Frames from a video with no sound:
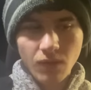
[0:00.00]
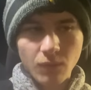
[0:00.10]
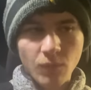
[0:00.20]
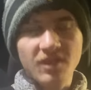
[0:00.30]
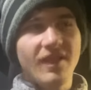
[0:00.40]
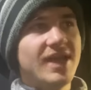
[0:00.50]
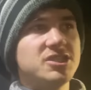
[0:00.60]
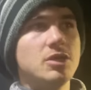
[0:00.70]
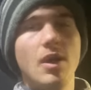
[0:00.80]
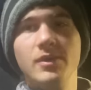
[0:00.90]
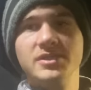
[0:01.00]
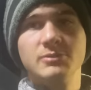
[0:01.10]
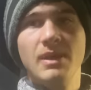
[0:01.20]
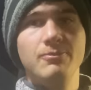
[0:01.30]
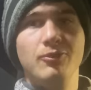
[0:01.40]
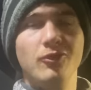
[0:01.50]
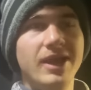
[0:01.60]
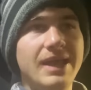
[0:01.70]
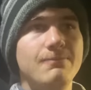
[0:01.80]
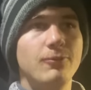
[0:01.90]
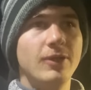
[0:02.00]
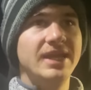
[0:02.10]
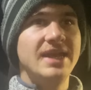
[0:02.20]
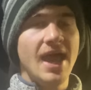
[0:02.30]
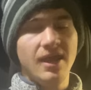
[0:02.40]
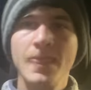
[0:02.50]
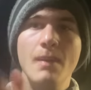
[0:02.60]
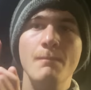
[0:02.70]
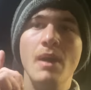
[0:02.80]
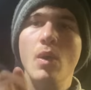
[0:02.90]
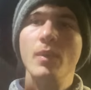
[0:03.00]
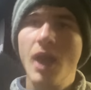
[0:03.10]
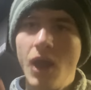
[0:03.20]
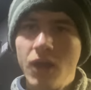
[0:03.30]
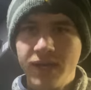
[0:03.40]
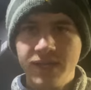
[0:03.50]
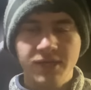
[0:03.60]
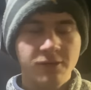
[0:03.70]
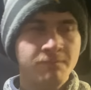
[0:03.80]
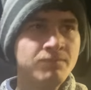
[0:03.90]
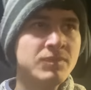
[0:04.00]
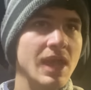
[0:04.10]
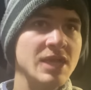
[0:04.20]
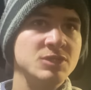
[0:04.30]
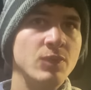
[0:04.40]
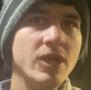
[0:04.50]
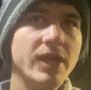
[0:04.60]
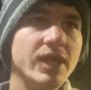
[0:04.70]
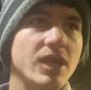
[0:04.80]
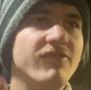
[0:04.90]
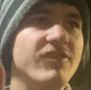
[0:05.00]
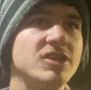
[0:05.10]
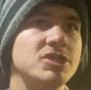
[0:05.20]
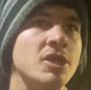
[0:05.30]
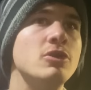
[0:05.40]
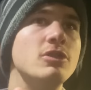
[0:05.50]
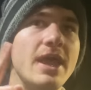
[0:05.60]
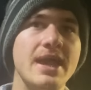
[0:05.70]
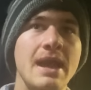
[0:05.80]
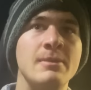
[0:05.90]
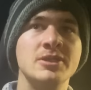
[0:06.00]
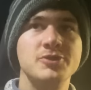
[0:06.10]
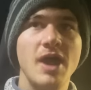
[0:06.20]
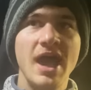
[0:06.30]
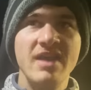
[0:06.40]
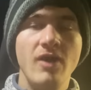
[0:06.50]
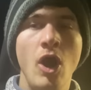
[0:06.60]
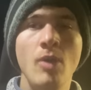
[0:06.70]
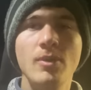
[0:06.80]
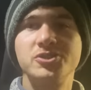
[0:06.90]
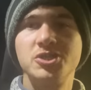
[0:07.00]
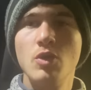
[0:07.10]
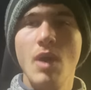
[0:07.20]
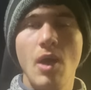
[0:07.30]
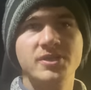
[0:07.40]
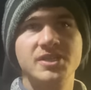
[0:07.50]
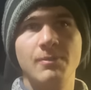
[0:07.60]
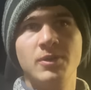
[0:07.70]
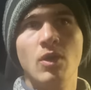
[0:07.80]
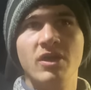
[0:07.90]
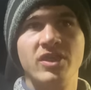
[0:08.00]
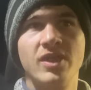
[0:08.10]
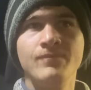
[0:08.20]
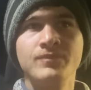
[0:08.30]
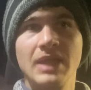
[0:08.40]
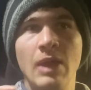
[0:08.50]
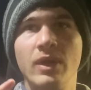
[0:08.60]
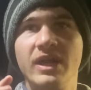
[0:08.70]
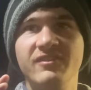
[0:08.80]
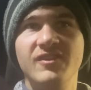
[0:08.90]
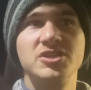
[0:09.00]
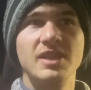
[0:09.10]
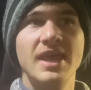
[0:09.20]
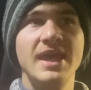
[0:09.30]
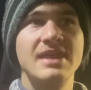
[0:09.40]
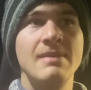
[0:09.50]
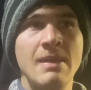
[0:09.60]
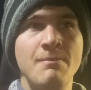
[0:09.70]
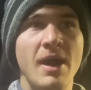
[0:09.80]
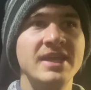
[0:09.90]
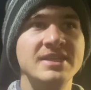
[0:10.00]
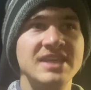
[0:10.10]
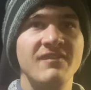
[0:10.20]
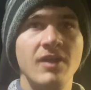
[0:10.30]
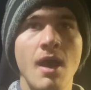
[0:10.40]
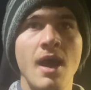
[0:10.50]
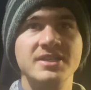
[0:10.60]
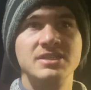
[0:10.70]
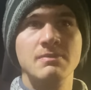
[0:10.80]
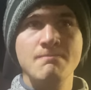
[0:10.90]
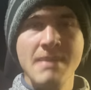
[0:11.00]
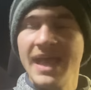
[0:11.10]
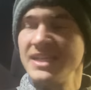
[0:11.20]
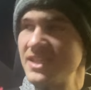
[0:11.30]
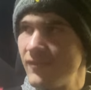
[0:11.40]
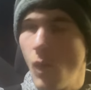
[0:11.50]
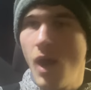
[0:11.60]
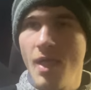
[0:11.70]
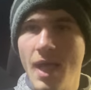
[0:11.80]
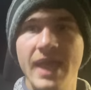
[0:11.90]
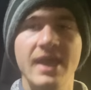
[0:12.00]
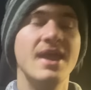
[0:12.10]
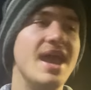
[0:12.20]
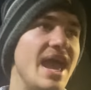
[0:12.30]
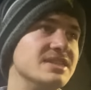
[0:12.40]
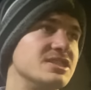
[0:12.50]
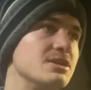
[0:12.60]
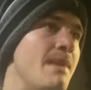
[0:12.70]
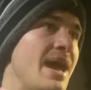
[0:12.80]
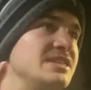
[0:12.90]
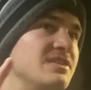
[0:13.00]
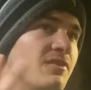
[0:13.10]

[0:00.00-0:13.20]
when the last 2 hours has been pretty dead. But what we are gonna do is we're gonna go fish a new lake. I'm gonna drive almost 2 hours up north, and we're gonna fish a lake that my buddies have caught some massive walleye and some massive